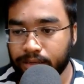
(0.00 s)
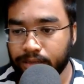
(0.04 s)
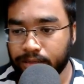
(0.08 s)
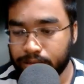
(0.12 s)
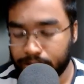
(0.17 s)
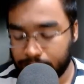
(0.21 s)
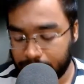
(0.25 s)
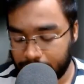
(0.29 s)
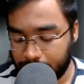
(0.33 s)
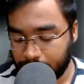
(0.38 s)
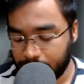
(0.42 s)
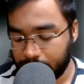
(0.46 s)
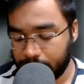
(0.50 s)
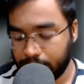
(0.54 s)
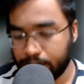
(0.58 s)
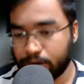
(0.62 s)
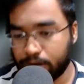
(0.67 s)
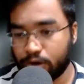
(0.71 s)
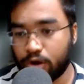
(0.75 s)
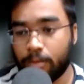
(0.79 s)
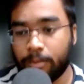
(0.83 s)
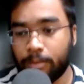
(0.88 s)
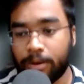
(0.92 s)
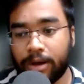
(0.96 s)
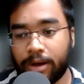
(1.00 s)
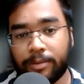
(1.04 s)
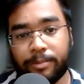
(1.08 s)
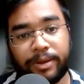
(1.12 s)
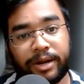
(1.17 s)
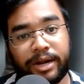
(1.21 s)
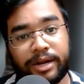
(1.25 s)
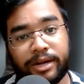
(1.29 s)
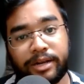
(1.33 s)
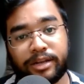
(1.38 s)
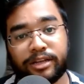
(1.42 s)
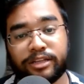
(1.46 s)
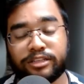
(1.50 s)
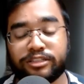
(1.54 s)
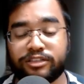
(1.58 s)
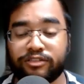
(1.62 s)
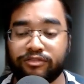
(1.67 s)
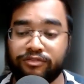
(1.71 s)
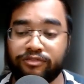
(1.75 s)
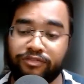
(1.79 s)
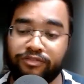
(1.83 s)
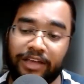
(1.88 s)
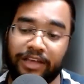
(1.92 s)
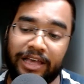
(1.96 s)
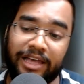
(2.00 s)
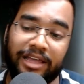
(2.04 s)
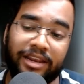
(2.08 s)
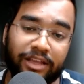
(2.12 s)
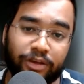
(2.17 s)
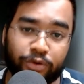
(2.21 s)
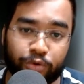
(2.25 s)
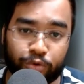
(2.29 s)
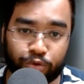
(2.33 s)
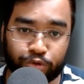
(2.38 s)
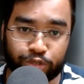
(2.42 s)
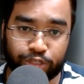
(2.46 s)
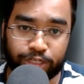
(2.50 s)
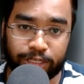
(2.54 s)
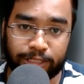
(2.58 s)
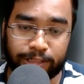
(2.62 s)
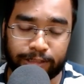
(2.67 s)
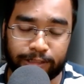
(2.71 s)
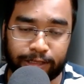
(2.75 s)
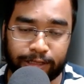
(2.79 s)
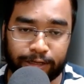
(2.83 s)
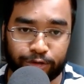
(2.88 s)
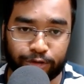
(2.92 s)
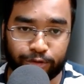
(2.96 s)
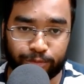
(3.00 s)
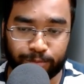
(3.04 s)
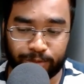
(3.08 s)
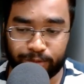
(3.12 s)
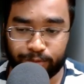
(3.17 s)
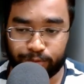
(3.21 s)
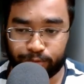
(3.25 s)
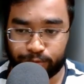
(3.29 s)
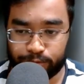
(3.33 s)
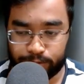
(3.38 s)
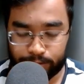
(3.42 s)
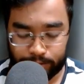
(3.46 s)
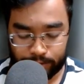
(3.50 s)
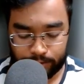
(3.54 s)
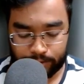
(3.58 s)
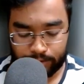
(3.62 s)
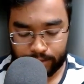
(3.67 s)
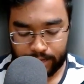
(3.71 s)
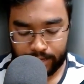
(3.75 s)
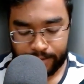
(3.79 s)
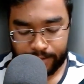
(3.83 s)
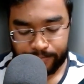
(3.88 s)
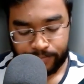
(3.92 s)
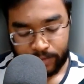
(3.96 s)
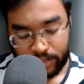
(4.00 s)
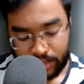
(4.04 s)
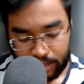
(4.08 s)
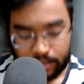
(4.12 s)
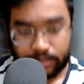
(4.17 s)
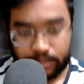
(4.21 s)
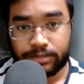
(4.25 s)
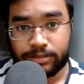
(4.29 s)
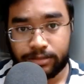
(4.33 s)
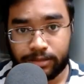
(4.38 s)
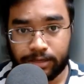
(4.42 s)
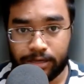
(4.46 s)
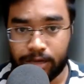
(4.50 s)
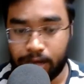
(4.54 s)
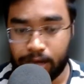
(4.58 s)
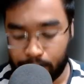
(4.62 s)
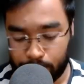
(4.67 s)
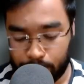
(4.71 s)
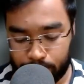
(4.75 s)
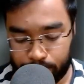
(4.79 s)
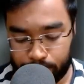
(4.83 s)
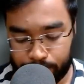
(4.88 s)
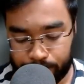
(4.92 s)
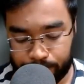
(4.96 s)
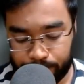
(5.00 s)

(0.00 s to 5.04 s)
then a comma operator is a very crucial thing to be used. Okay. See how.